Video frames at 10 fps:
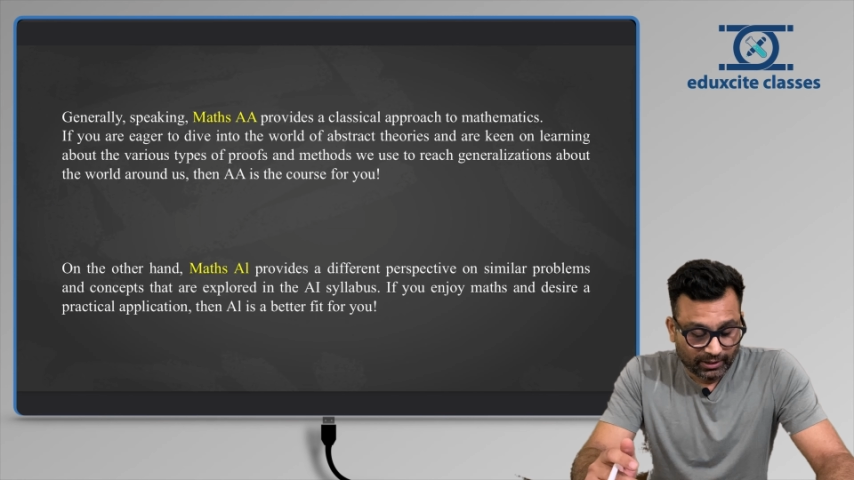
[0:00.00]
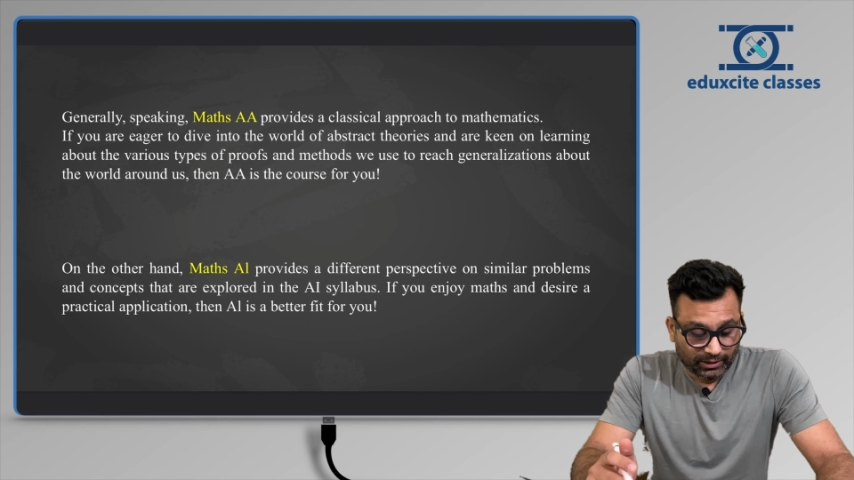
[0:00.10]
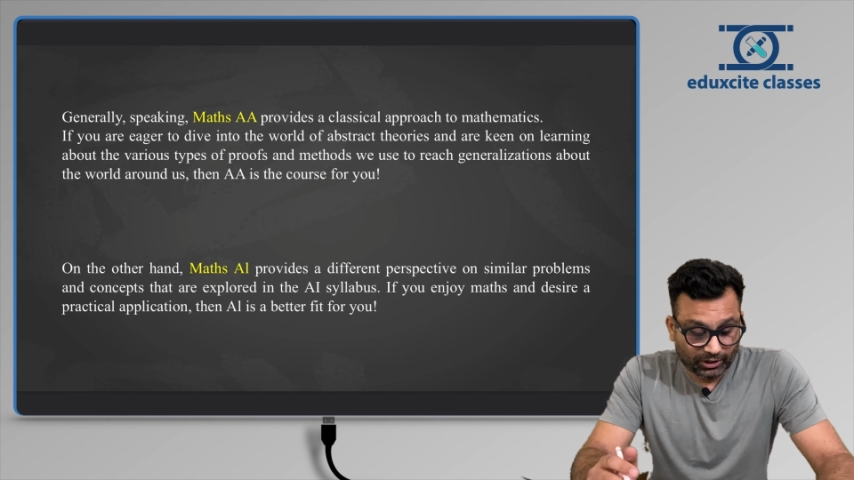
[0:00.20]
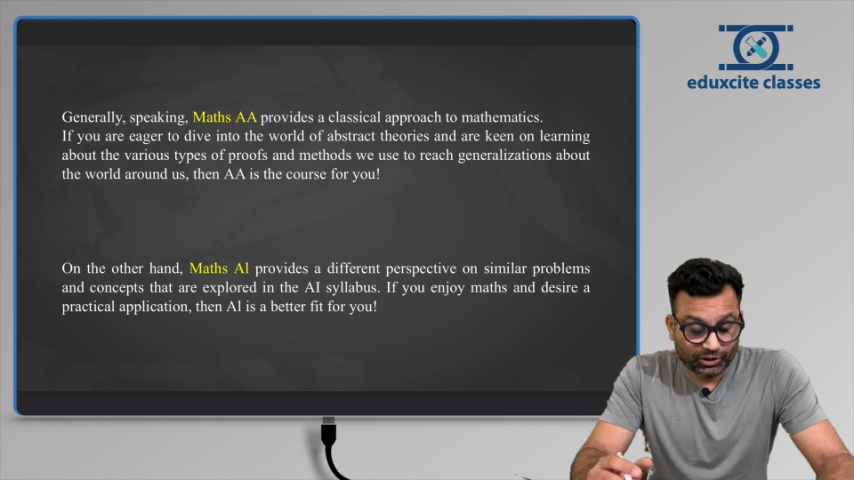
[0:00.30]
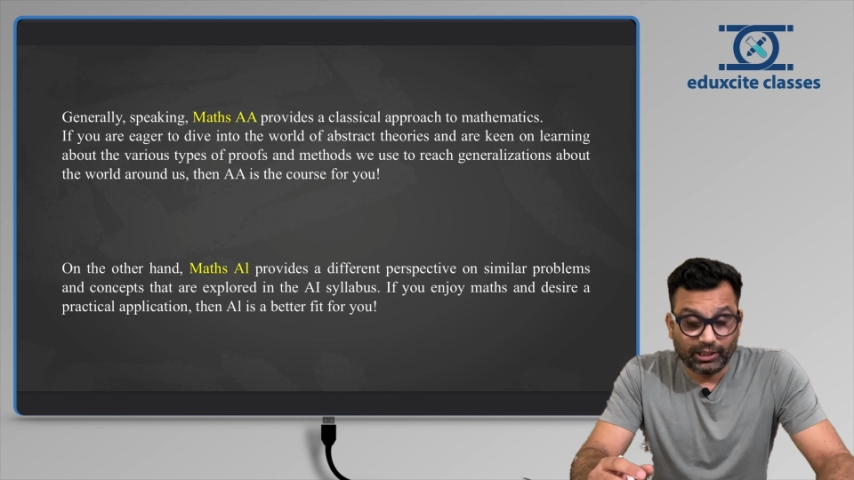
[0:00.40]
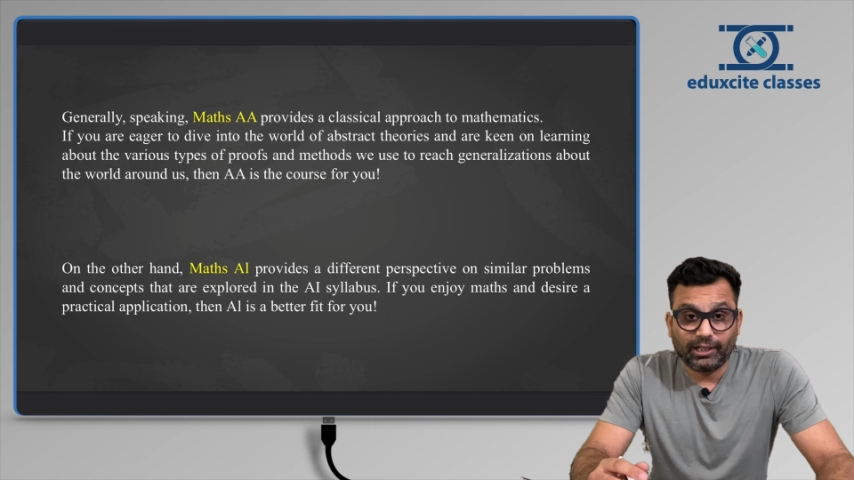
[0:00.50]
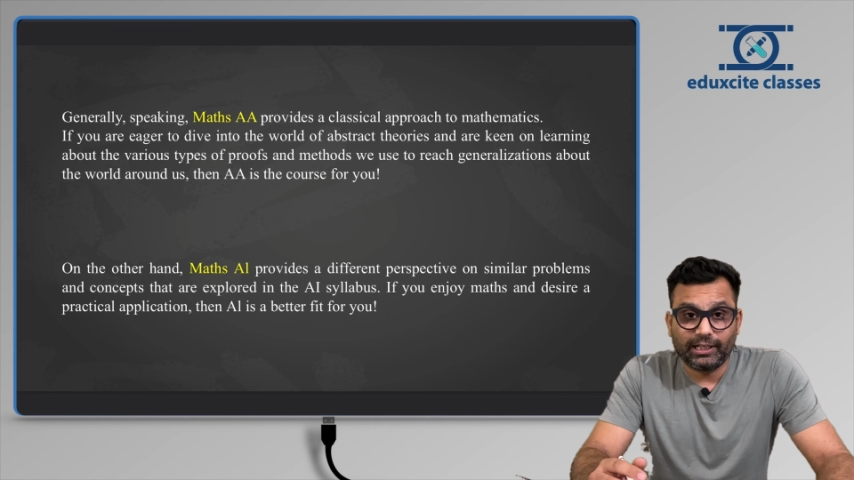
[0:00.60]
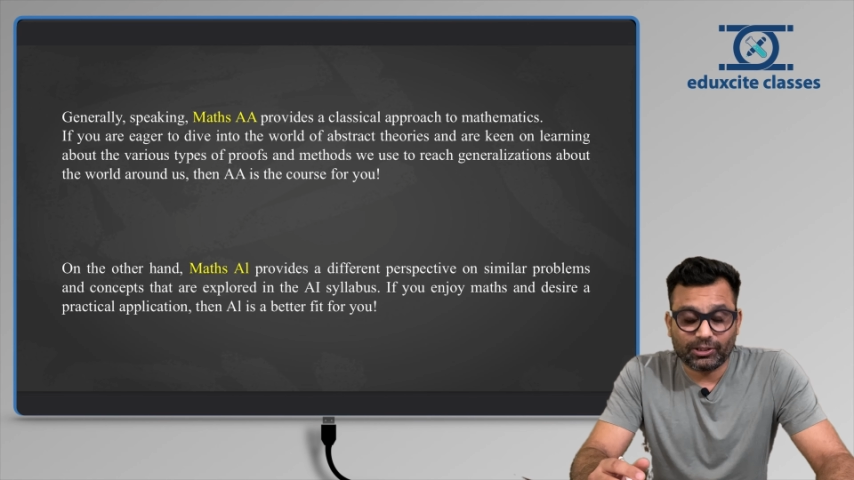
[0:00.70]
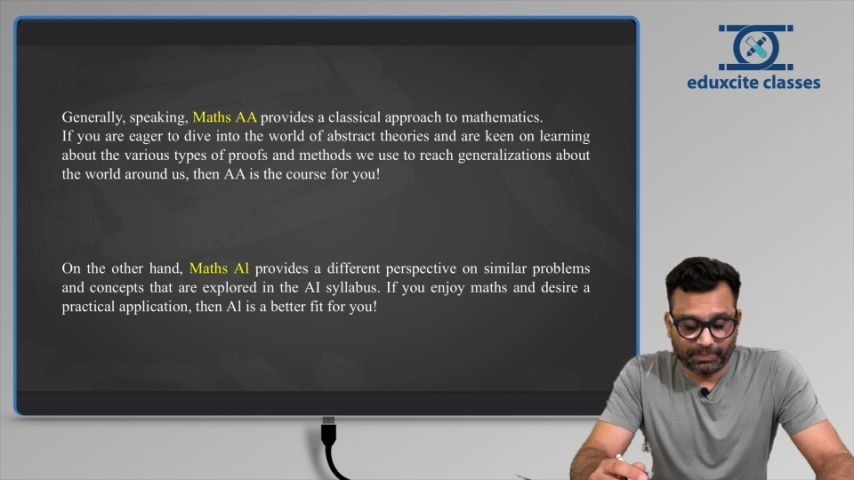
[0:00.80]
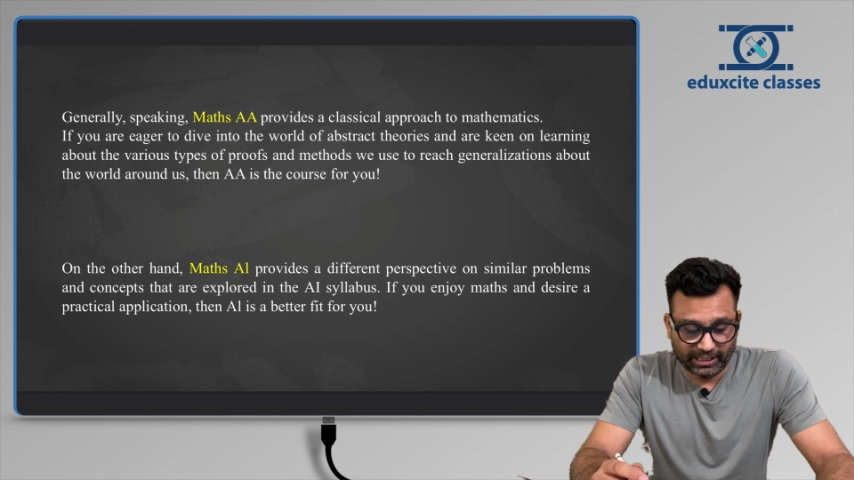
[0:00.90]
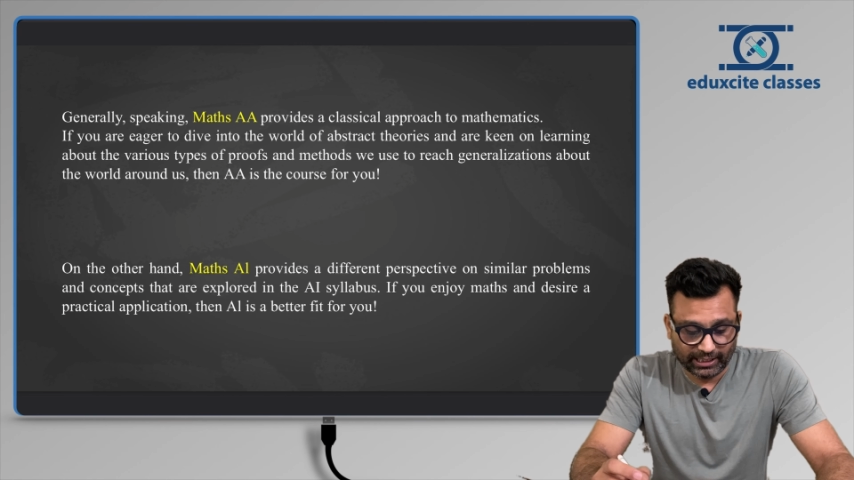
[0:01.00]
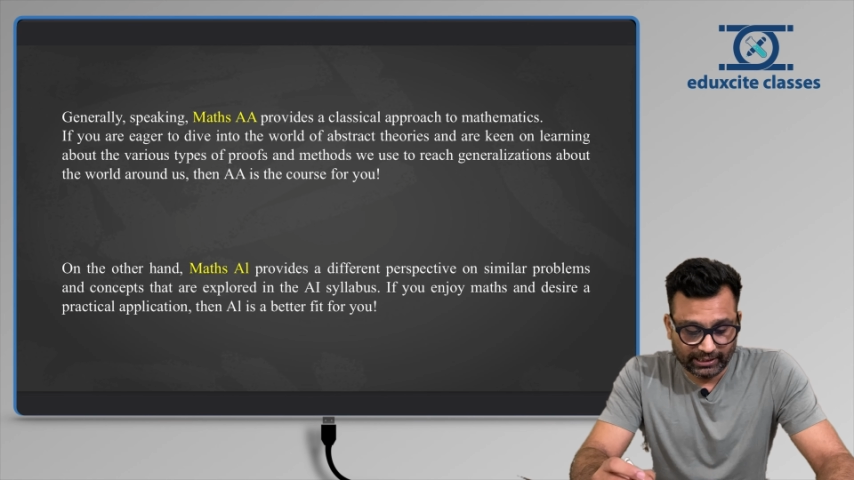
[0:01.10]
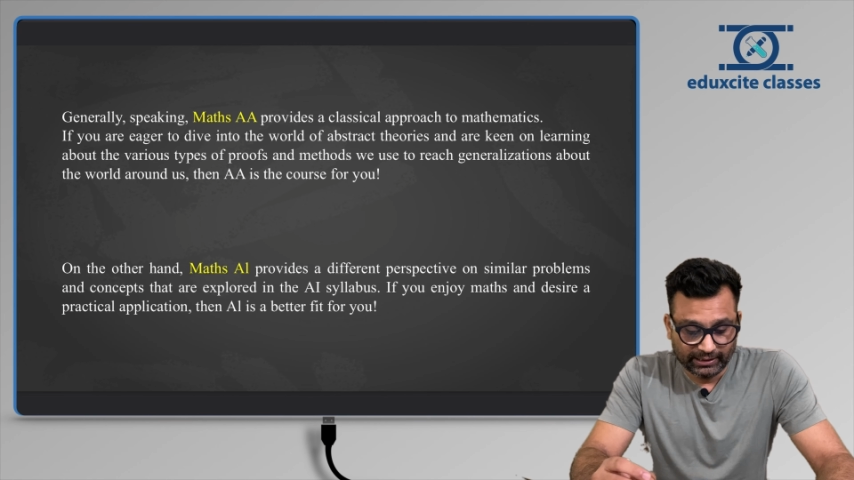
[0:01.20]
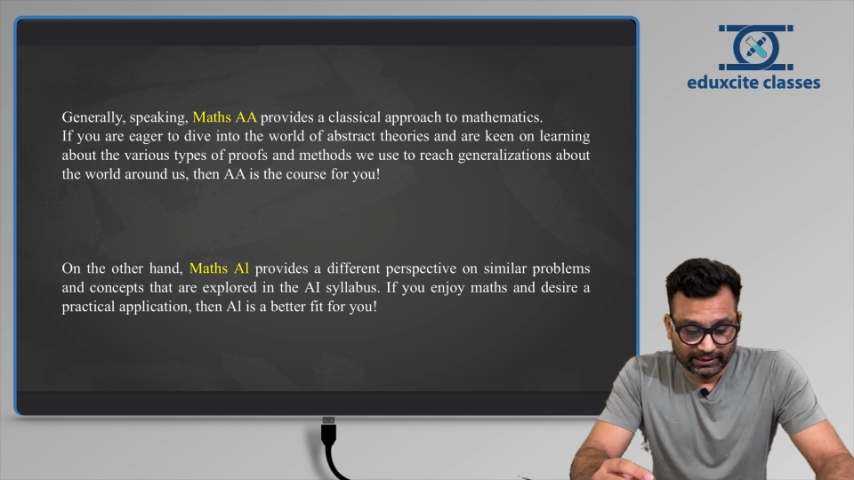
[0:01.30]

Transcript: Now, generally speaking,